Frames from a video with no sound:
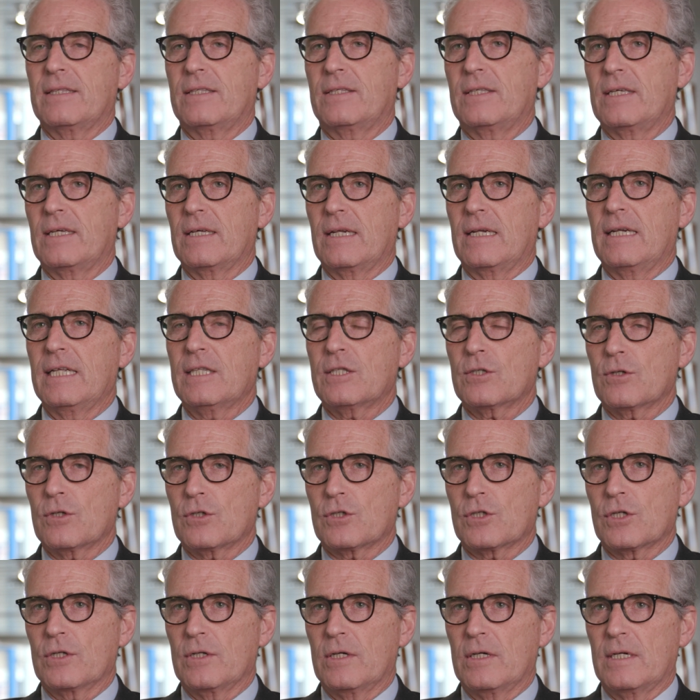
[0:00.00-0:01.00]
the
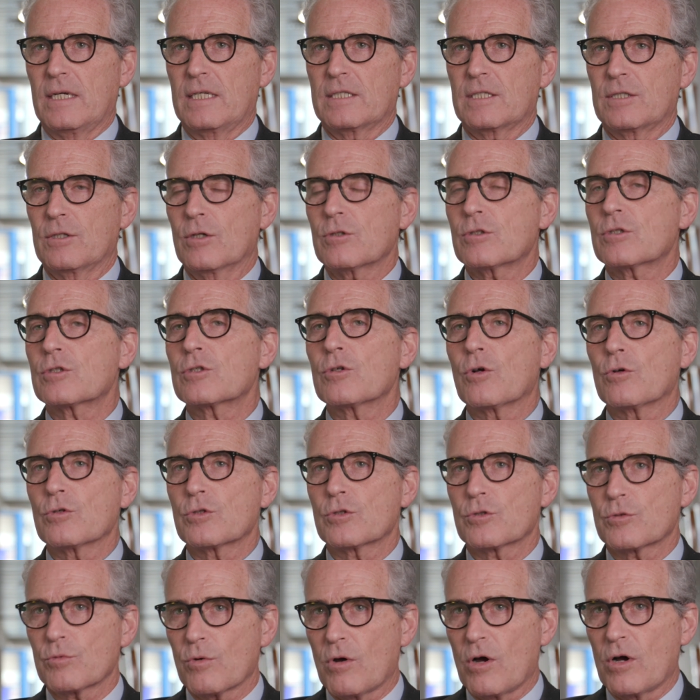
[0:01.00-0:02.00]
literature is not so
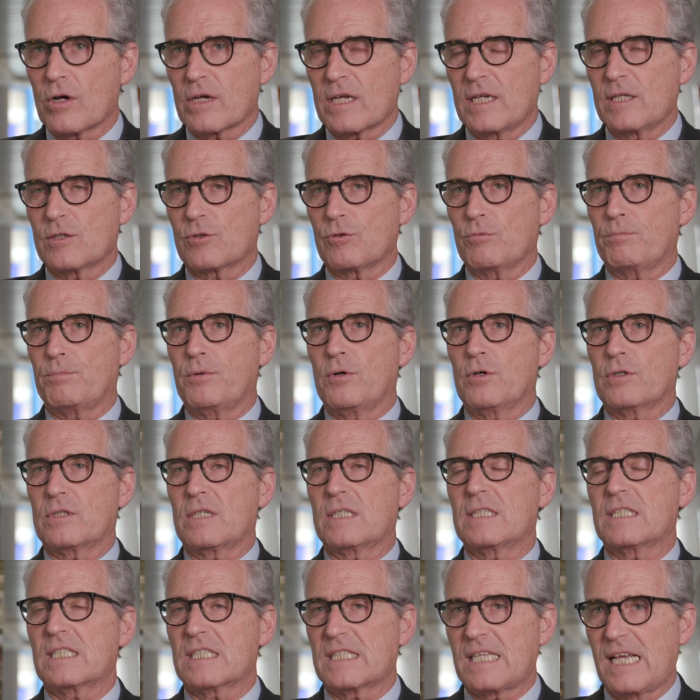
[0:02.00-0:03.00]
strong in
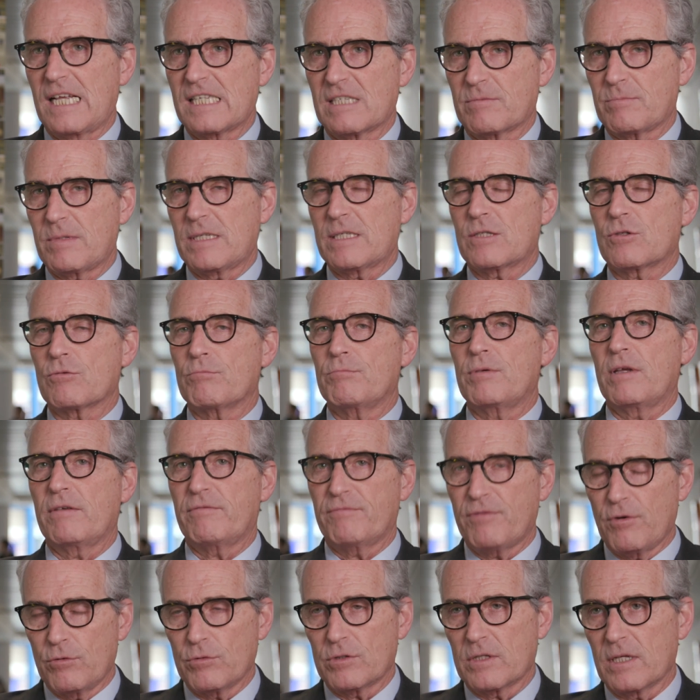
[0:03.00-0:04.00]
supporting statements to be
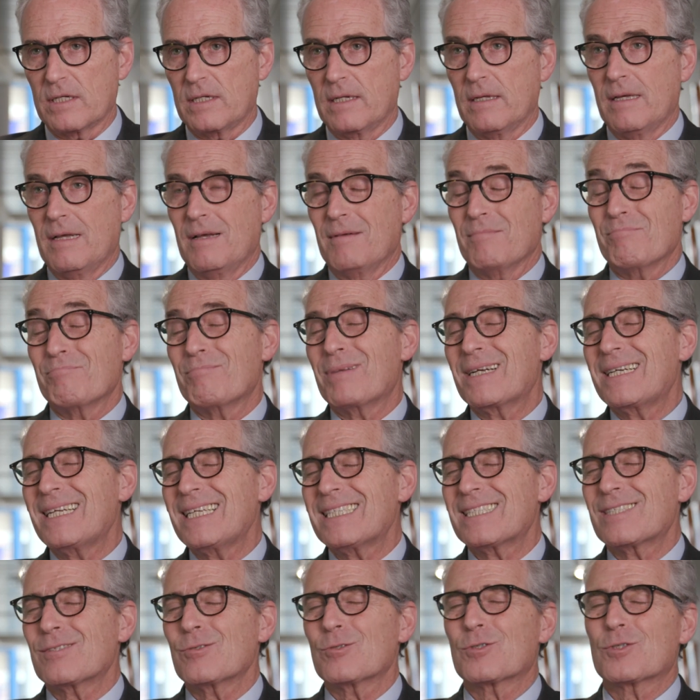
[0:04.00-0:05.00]
voted, but
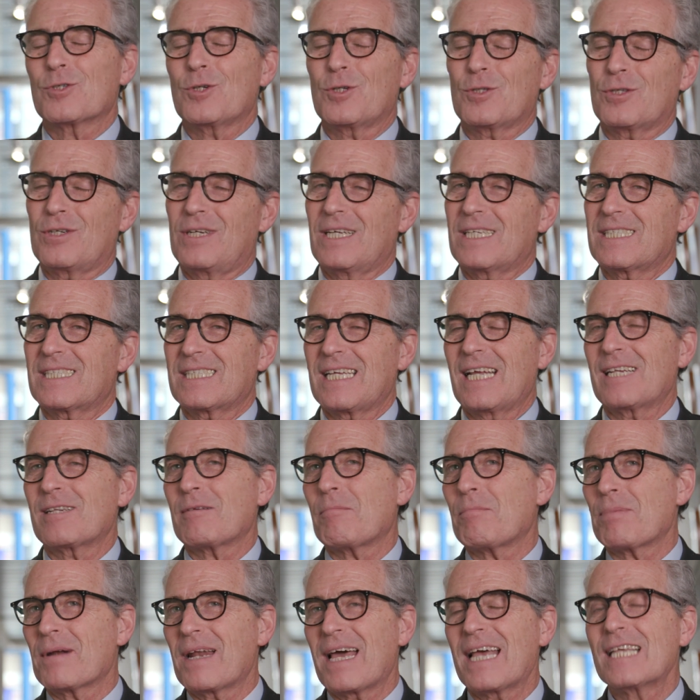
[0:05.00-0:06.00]
this to a certain extent
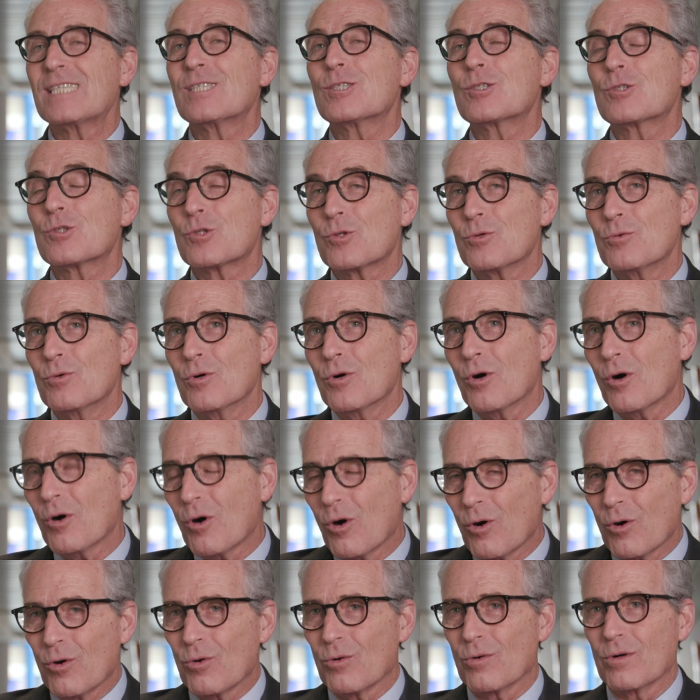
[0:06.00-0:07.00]
applies to
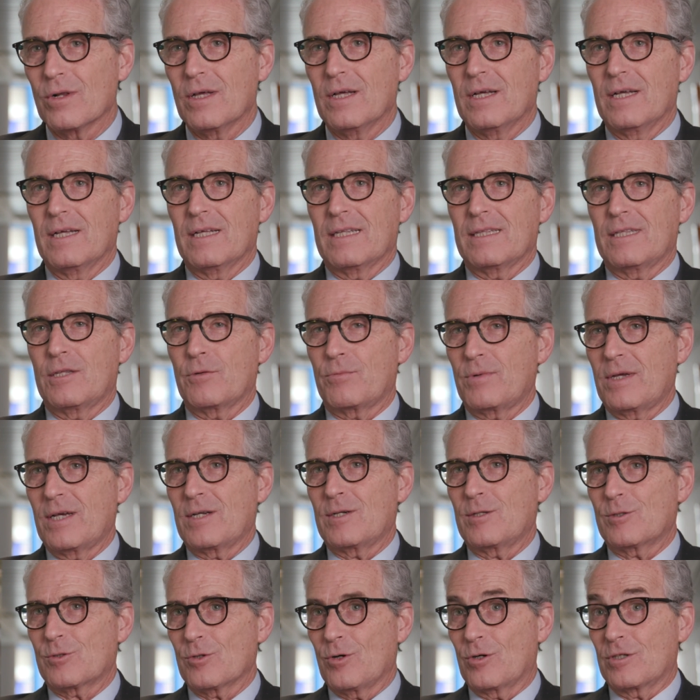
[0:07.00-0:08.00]
all the rare
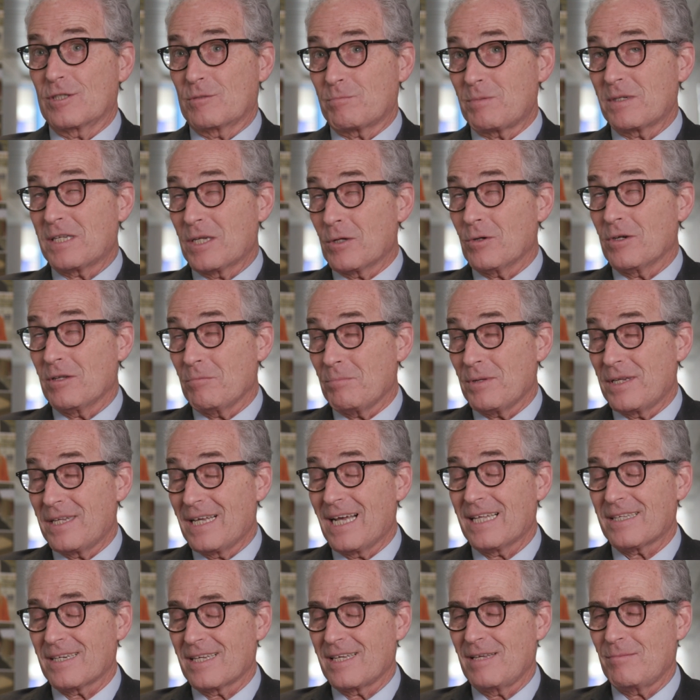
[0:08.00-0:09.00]
disorders, particularly in
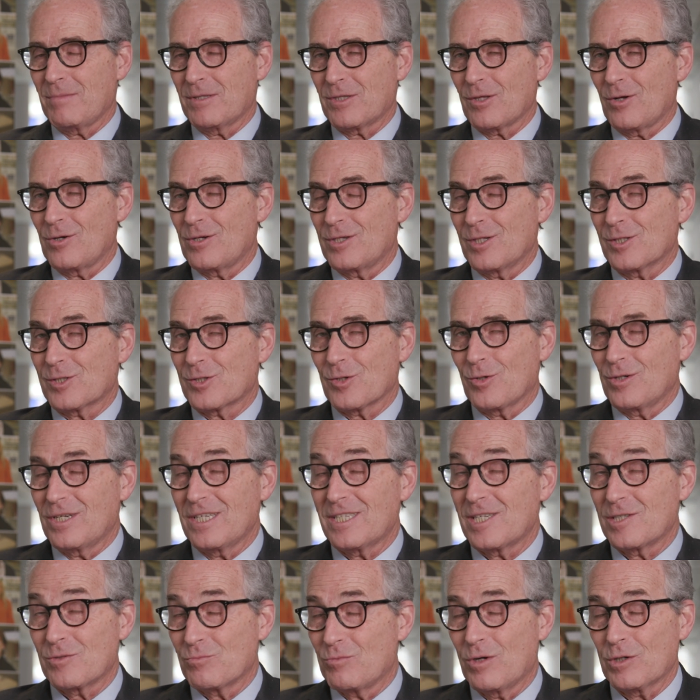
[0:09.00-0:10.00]
pediatric hematology. So
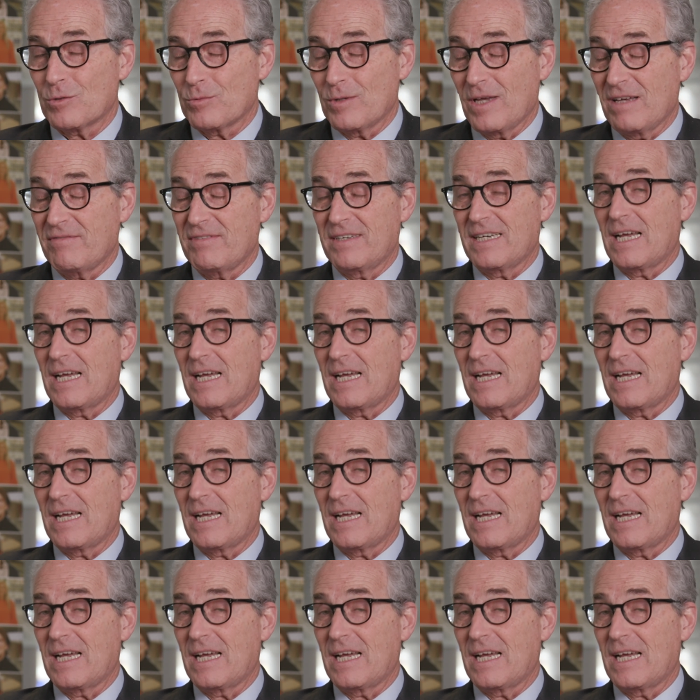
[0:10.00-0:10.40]
this is what we have